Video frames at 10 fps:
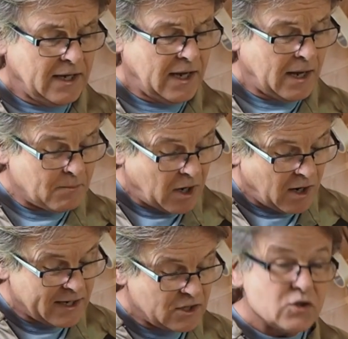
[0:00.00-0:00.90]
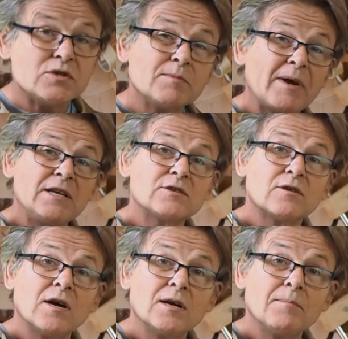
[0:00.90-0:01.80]
I use the bench
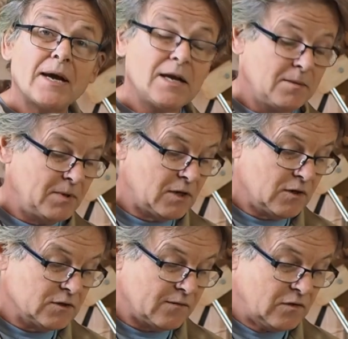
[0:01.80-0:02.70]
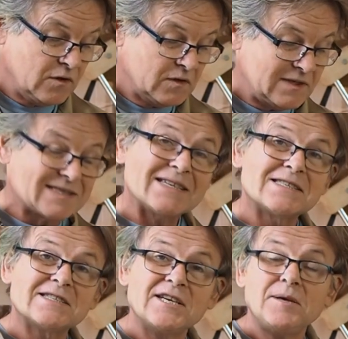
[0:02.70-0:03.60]
grinder mainly because I've got this
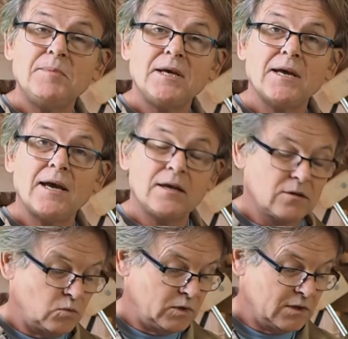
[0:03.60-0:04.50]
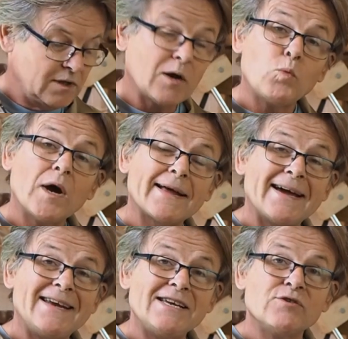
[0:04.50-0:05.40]
CBN wheel, a
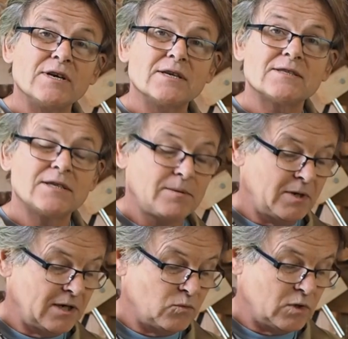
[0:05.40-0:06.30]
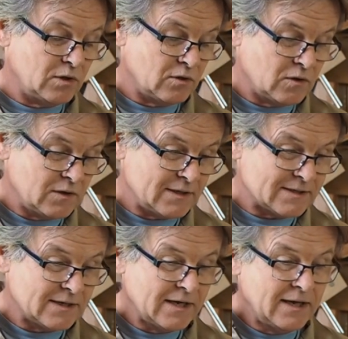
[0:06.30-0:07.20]
180 grit CBN wheel on this